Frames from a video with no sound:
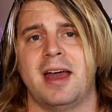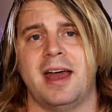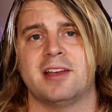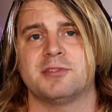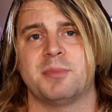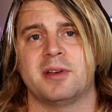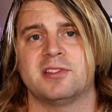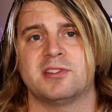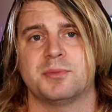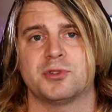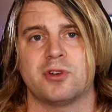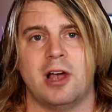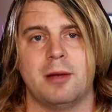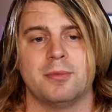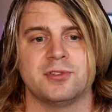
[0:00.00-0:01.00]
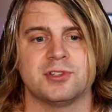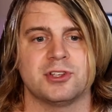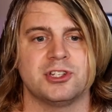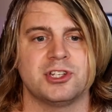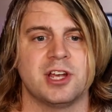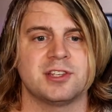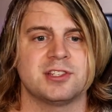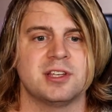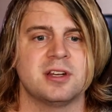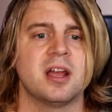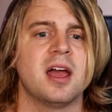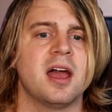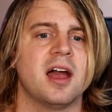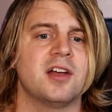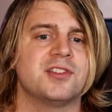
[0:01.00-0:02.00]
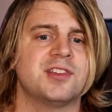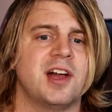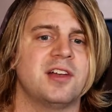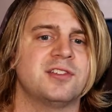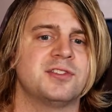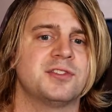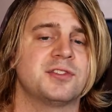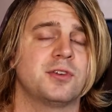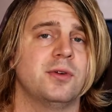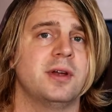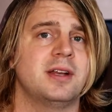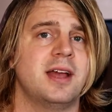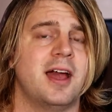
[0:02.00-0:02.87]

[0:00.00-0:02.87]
as my subscriber suggested, Assassin's Creed